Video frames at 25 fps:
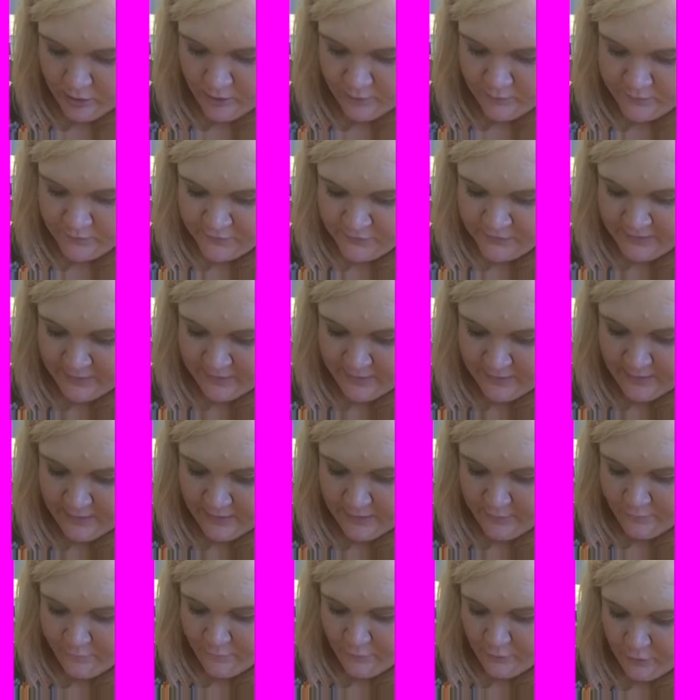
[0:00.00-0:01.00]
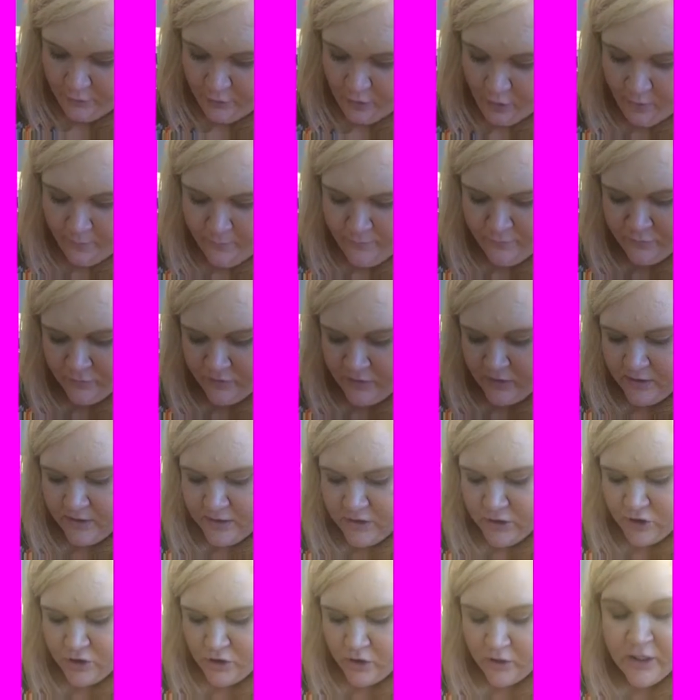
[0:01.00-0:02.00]
I've sent Leanne a photo. I'm
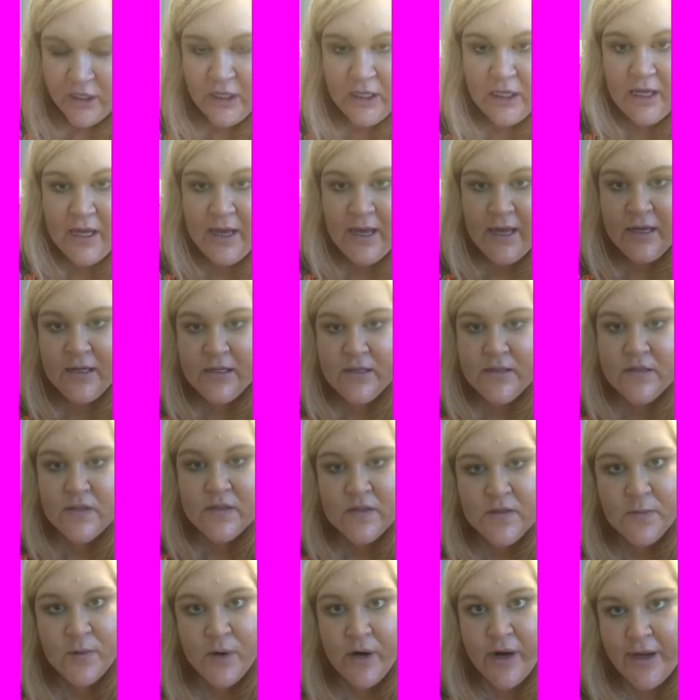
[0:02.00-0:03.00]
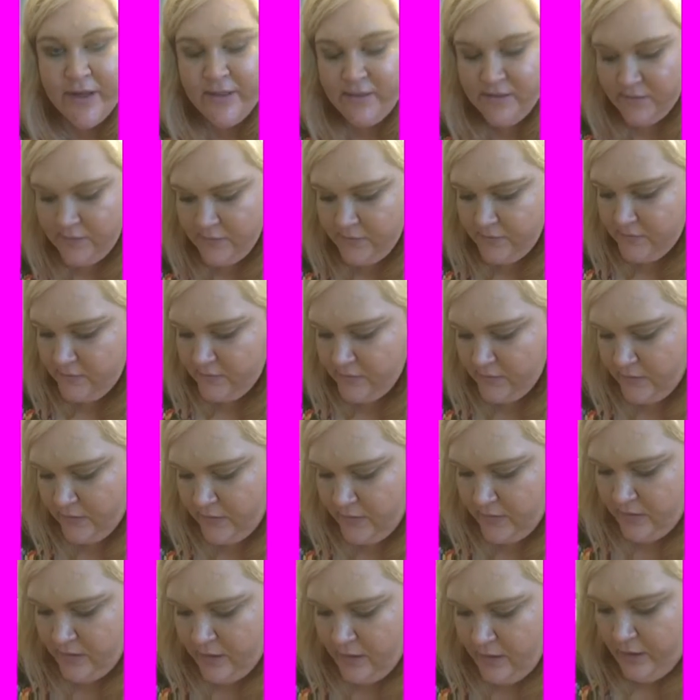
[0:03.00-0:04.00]
really shocking at surprises.
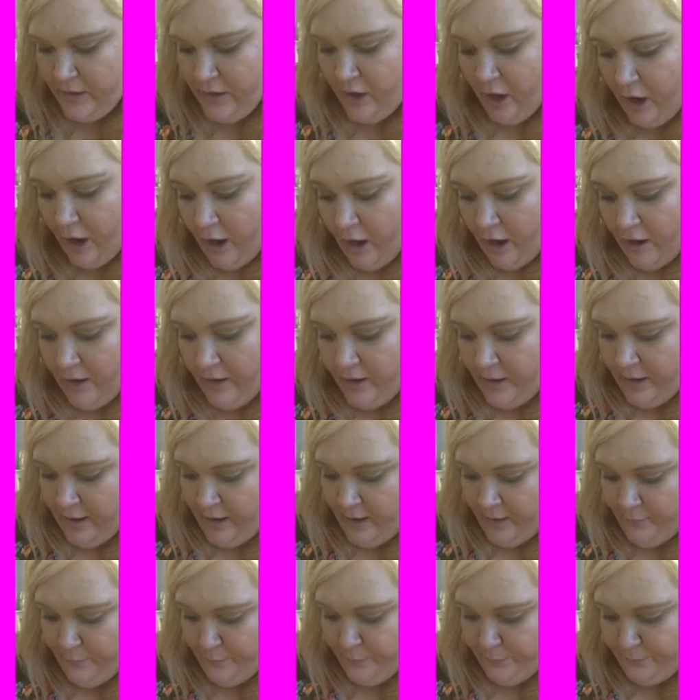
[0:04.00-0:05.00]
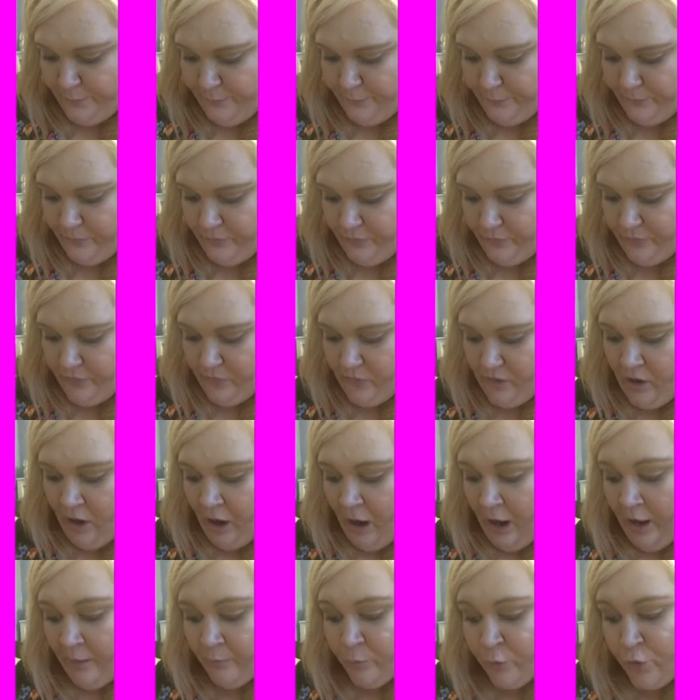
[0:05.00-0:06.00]

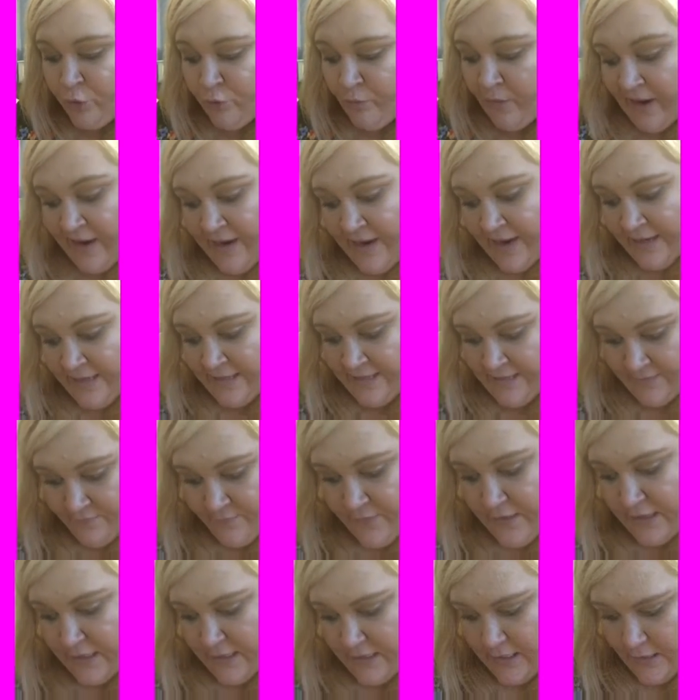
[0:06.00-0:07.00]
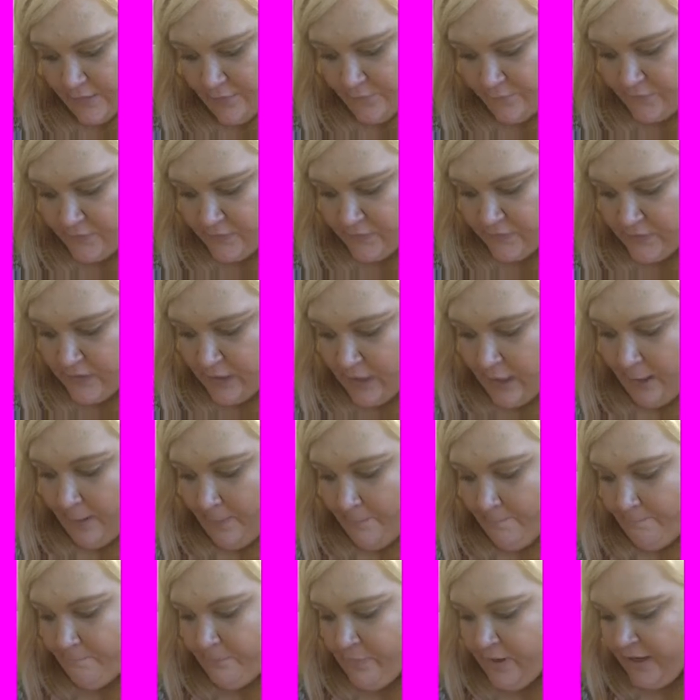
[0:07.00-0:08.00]
I'm great at giving gifts,
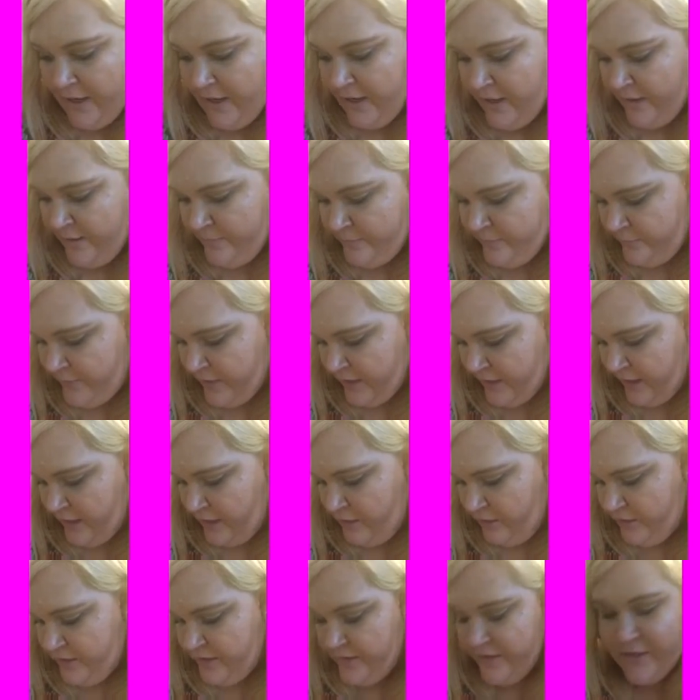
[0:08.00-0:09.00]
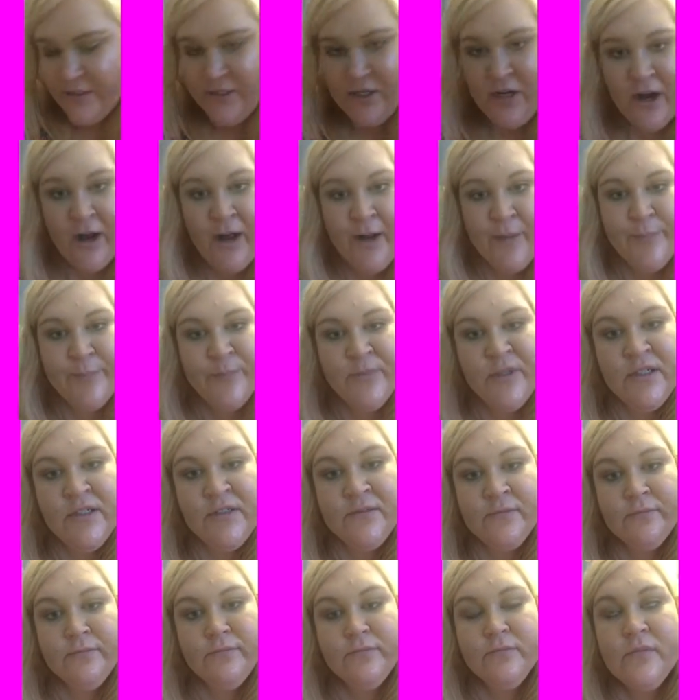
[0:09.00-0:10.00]
but a lot of the time
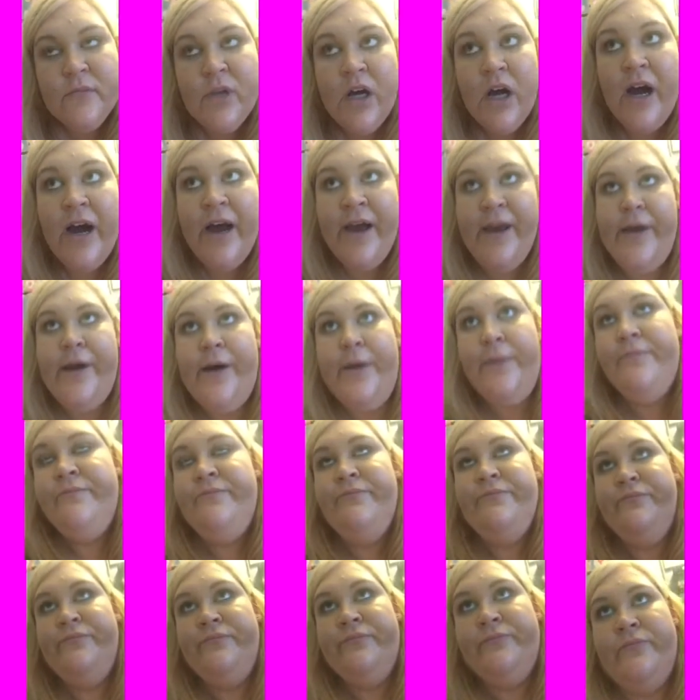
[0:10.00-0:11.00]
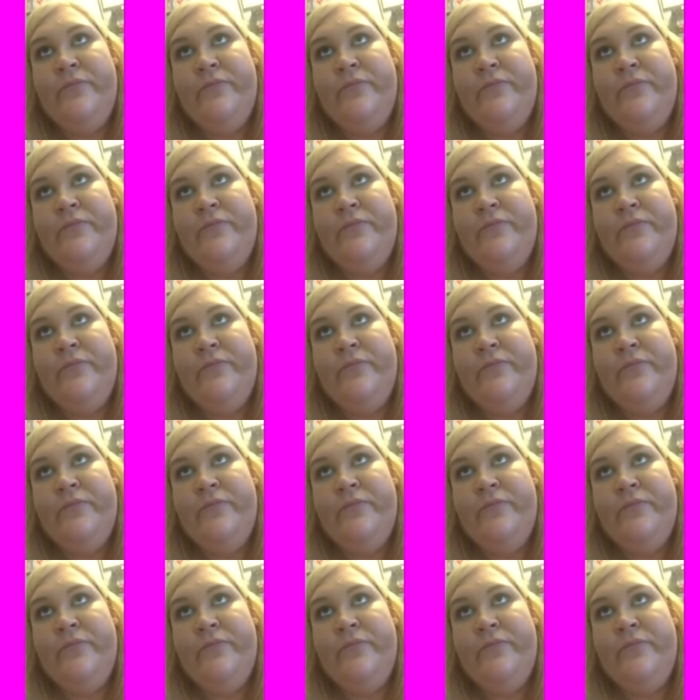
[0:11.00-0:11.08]
I